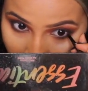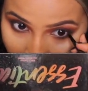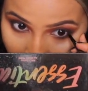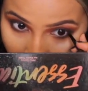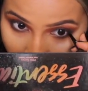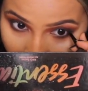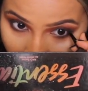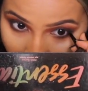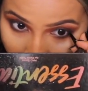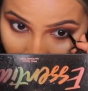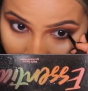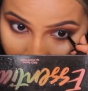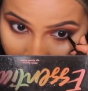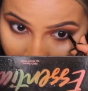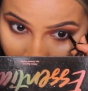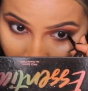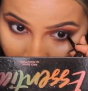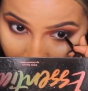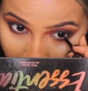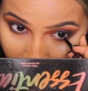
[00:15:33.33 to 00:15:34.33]
And
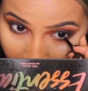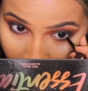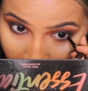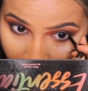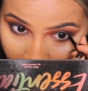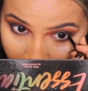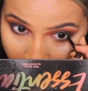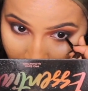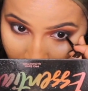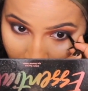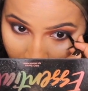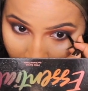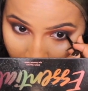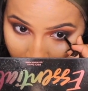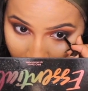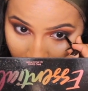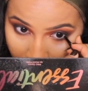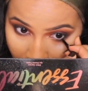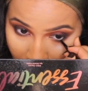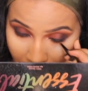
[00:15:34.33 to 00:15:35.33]
obviously, you guys are not
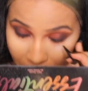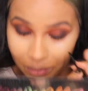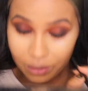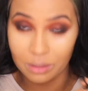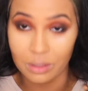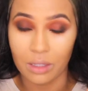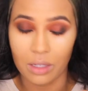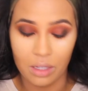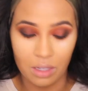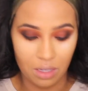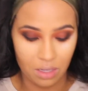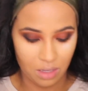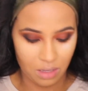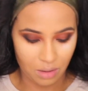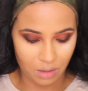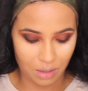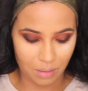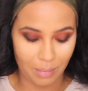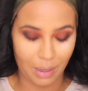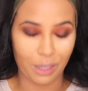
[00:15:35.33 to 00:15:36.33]
gonna be able to,
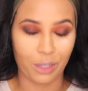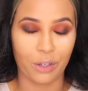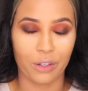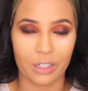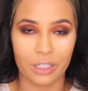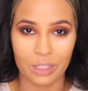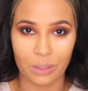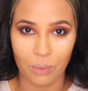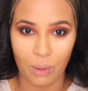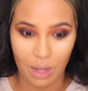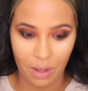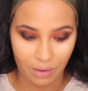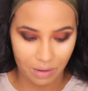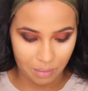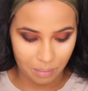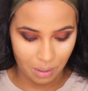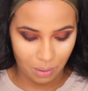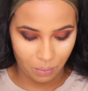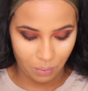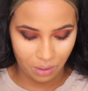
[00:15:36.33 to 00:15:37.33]
in my crease, wow, in
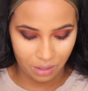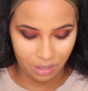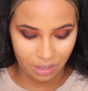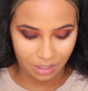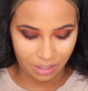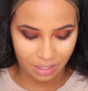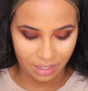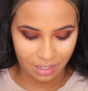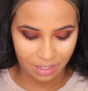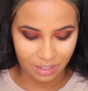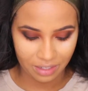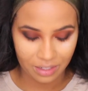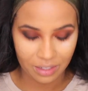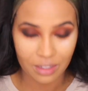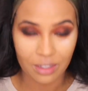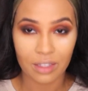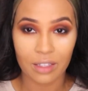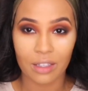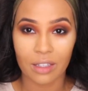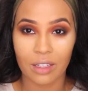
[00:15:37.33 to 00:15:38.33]
my waterline.
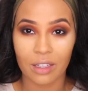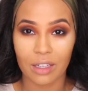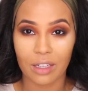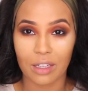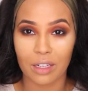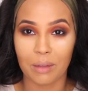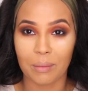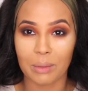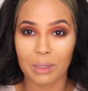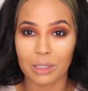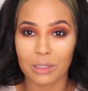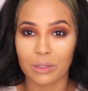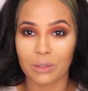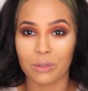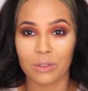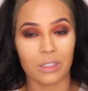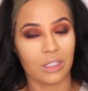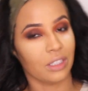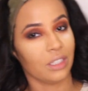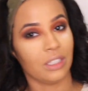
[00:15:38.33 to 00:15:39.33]
And I'm gonna
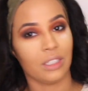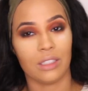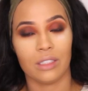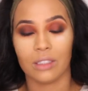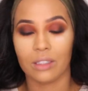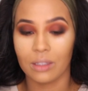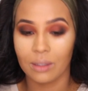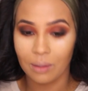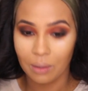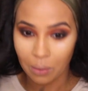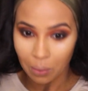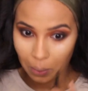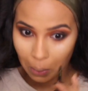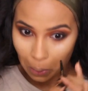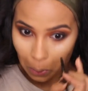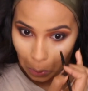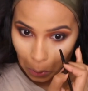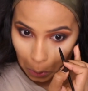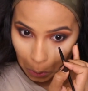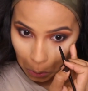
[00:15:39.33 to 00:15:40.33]
do this
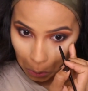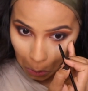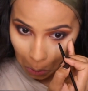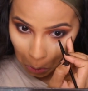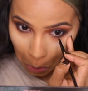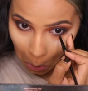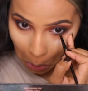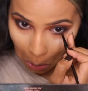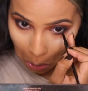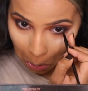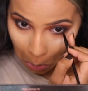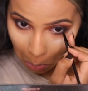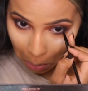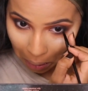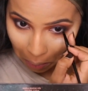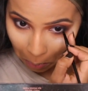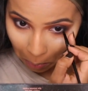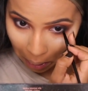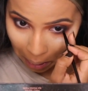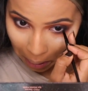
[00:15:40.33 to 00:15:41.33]

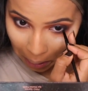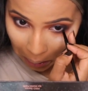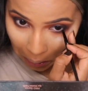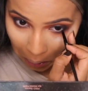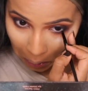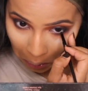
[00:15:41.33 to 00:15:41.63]
quick.